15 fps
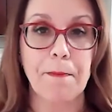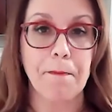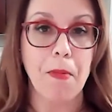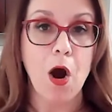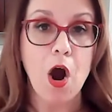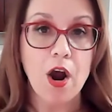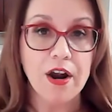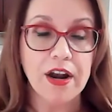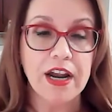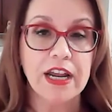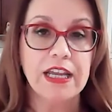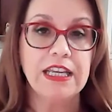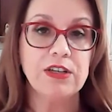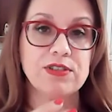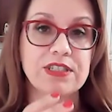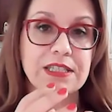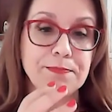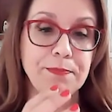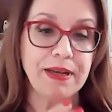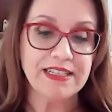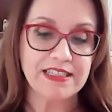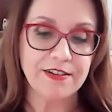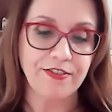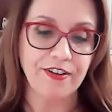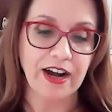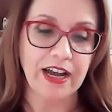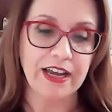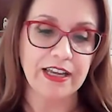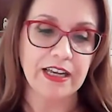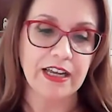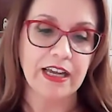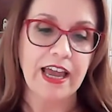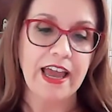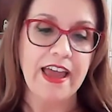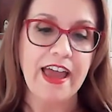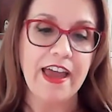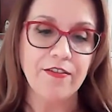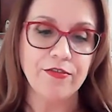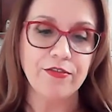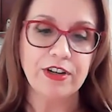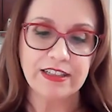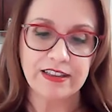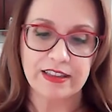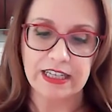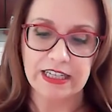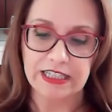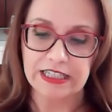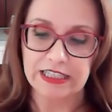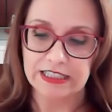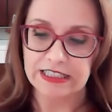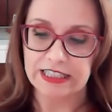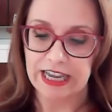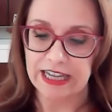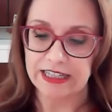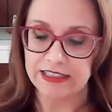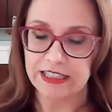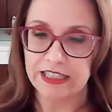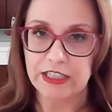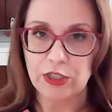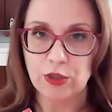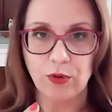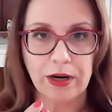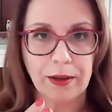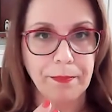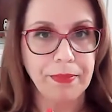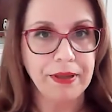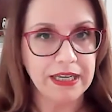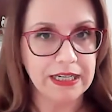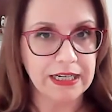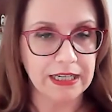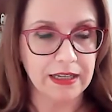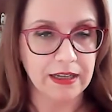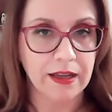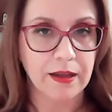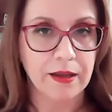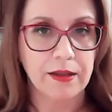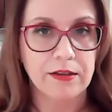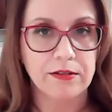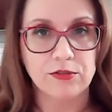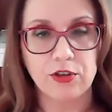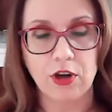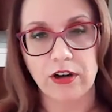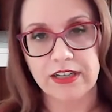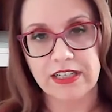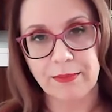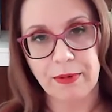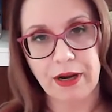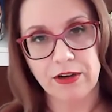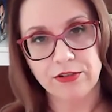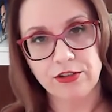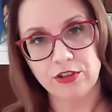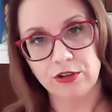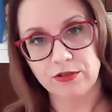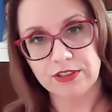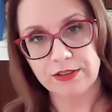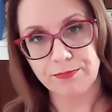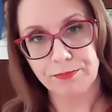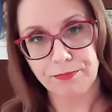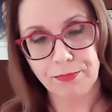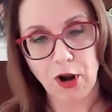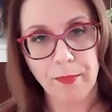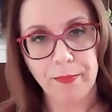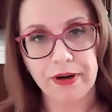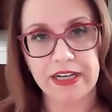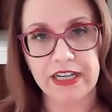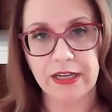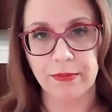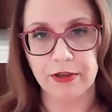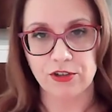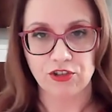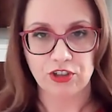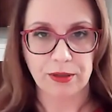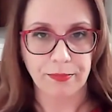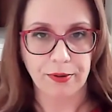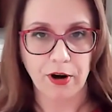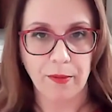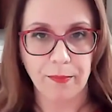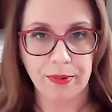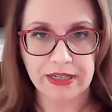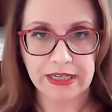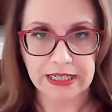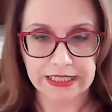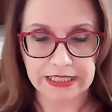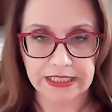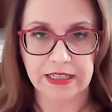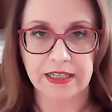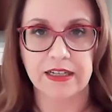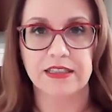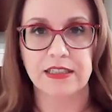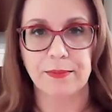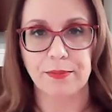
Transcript: more you specify everything that you are pinning, talking about, the proper image, the proper link, the